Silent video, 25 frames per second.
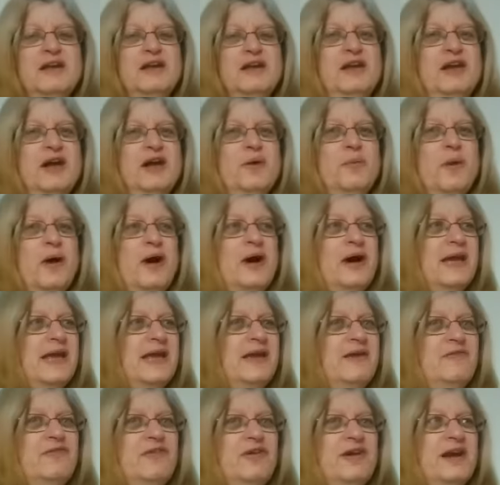you know,
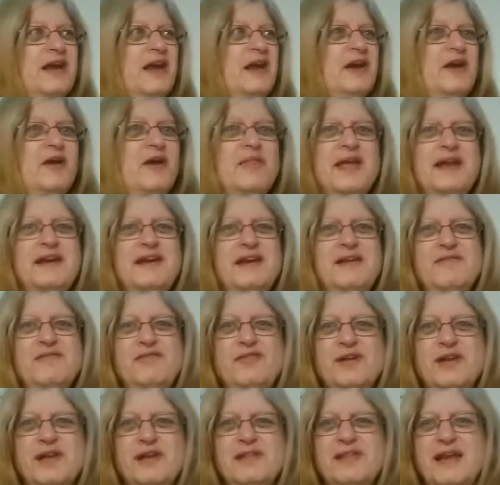working from, you know, they
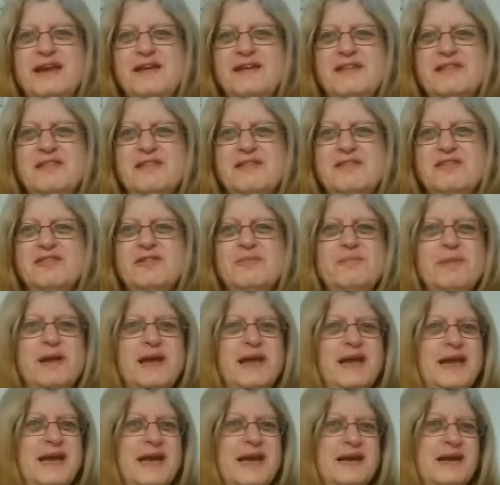did this to
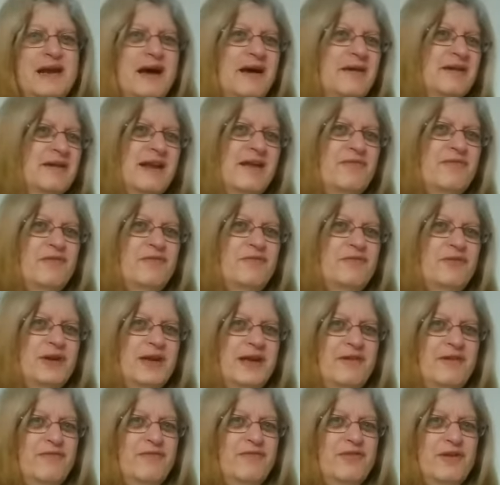me and I'd never
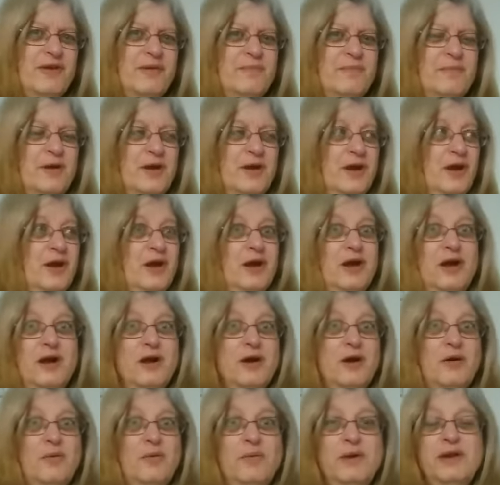forgive them.
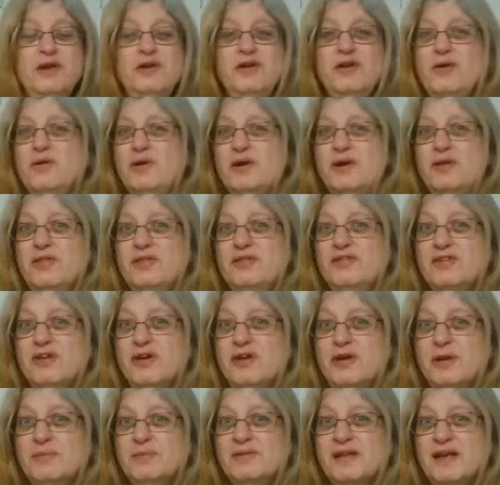Well, you don't know the
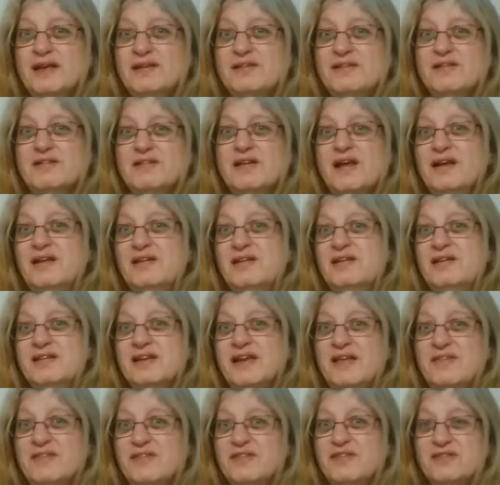circumstances.
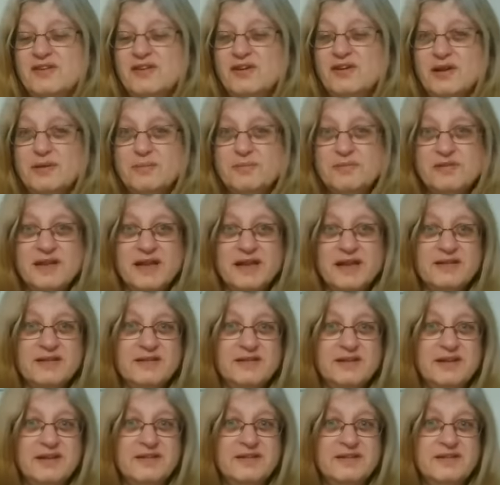Understand the
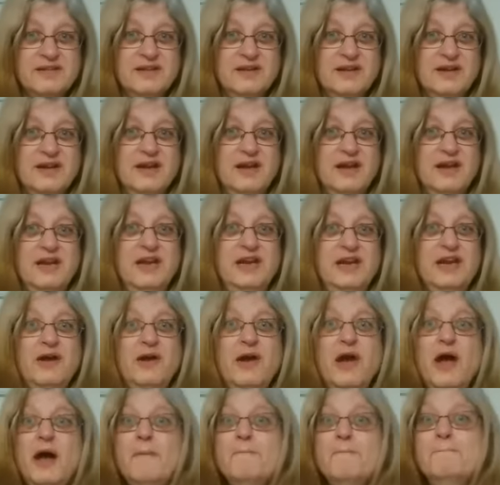circumstances. You
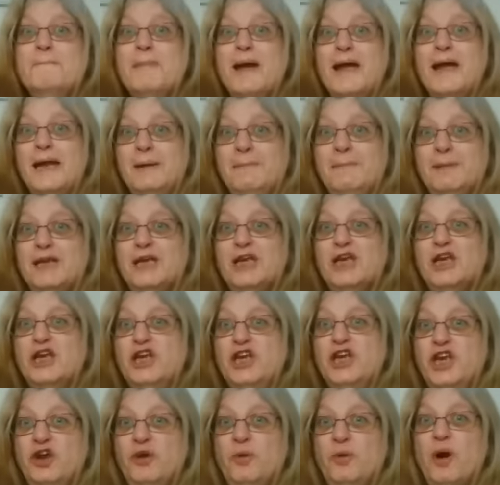know, maybe
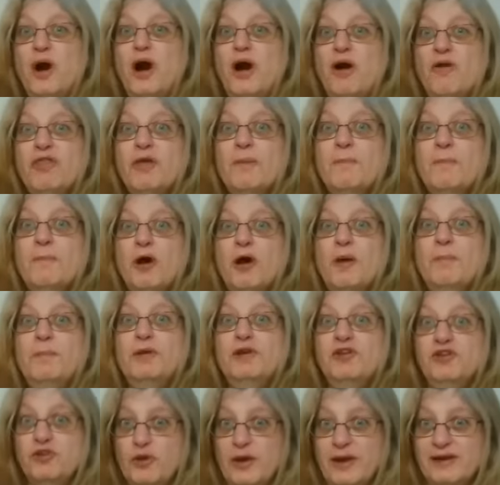you are the
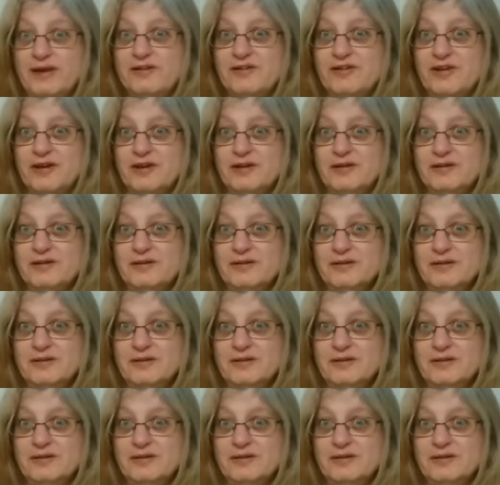perpetrator.